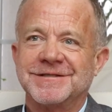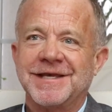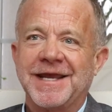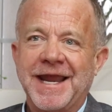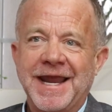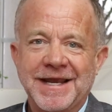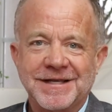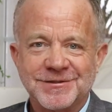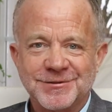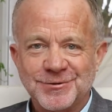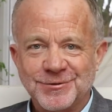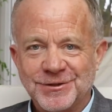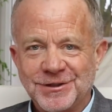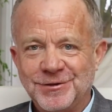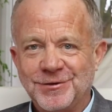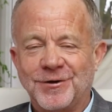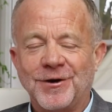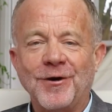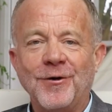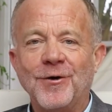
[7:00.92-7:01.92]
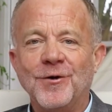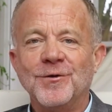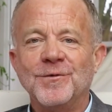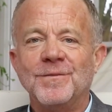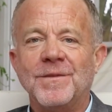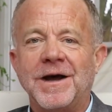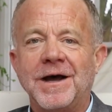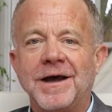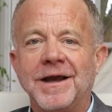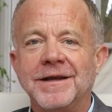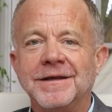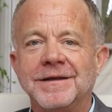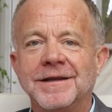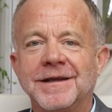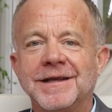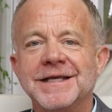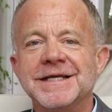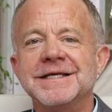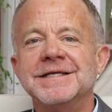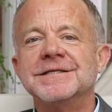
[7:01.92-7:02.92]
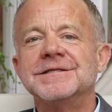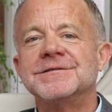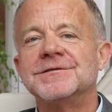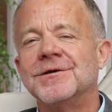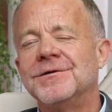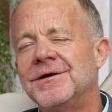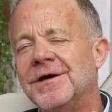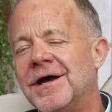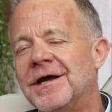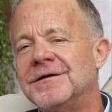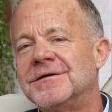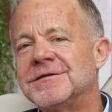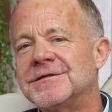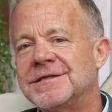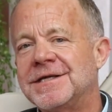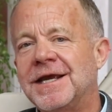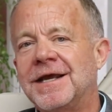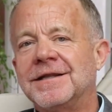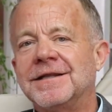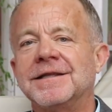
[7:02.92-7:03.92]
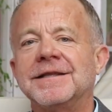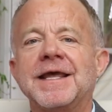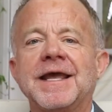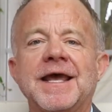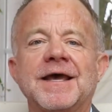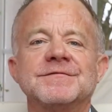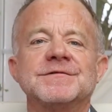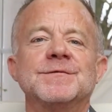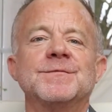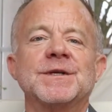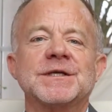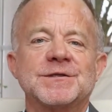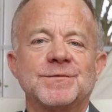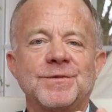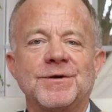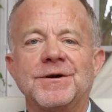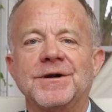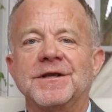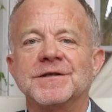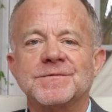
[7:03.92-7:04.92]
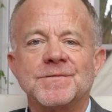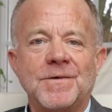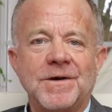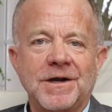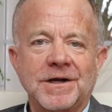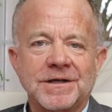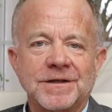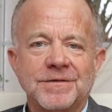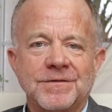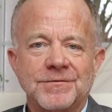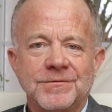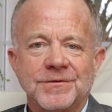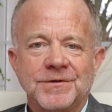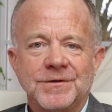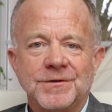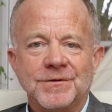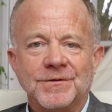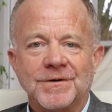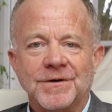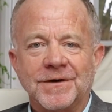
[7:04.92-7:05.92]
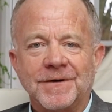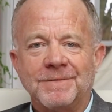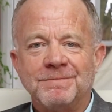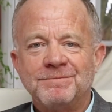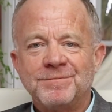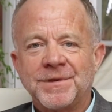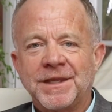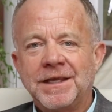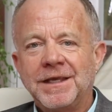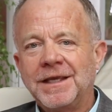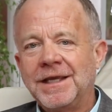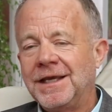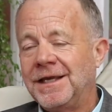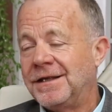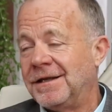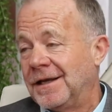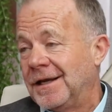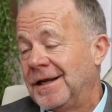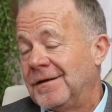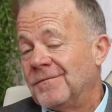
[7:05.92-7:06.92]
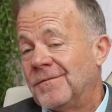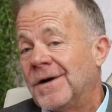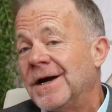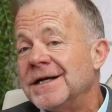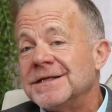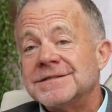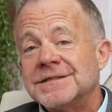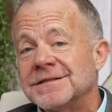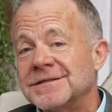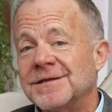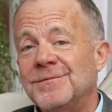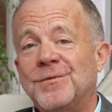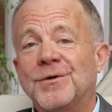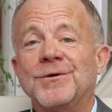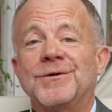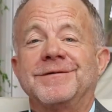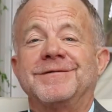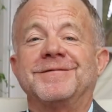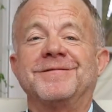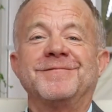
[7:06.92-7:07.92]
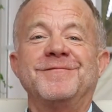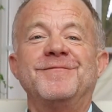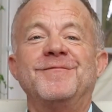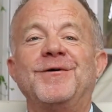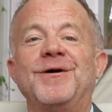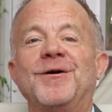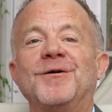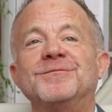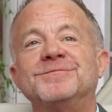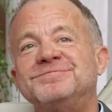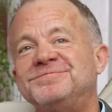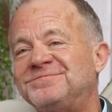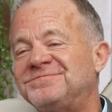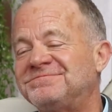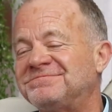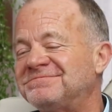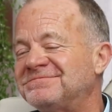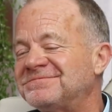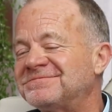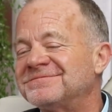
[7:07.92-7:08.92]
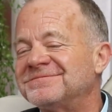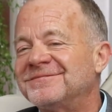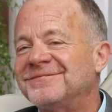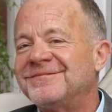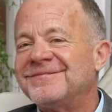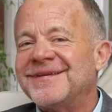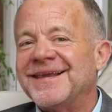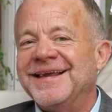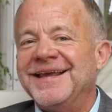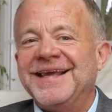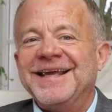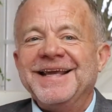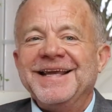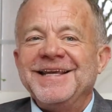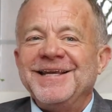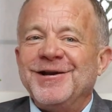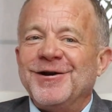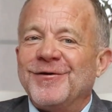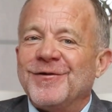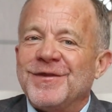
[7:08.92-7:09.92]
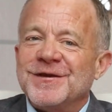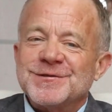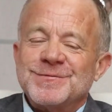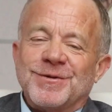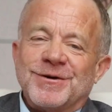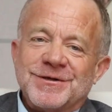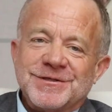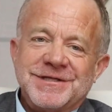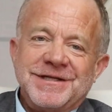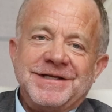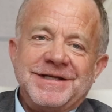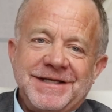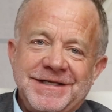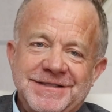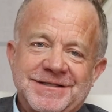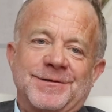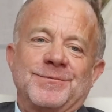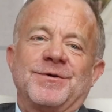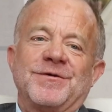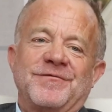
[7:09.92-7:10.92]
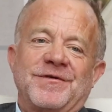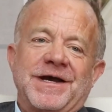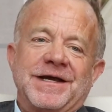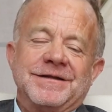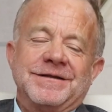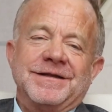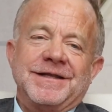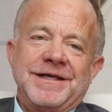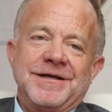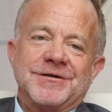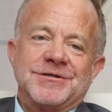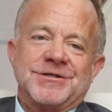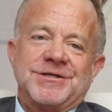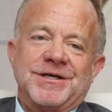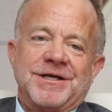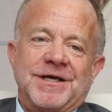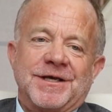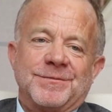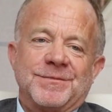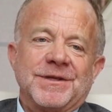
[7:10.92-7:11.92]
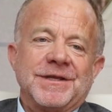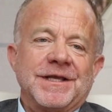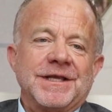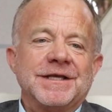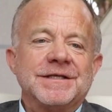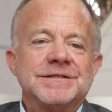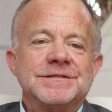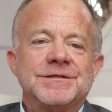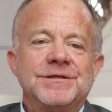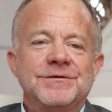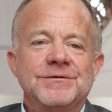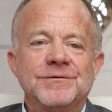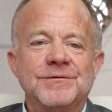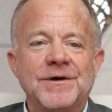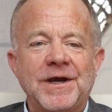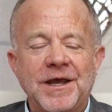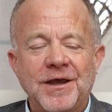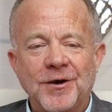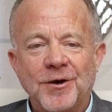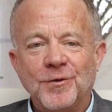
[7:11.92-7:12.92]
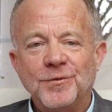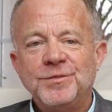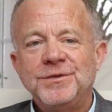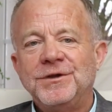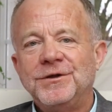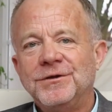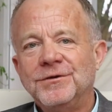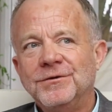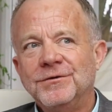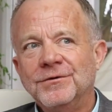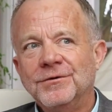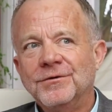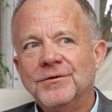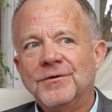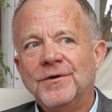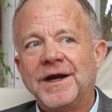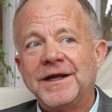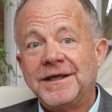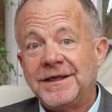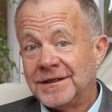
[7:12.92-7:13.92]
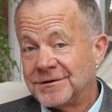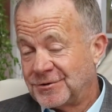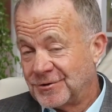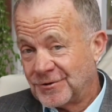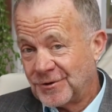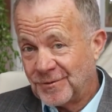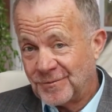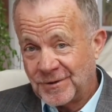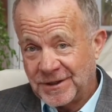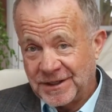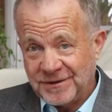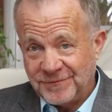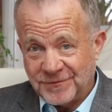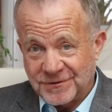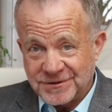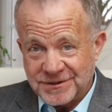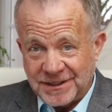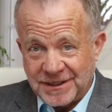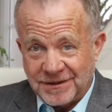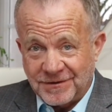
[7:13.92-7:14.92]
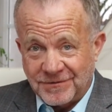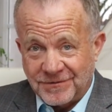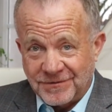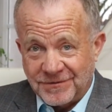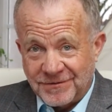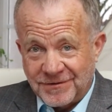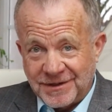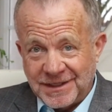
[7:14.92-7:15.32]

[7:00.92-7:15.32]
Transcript: to answer in your own mind so you understand that they have some experience walking through the door. And why is this important? Well, this person needs to provide leadership to help you get your home ready for sale,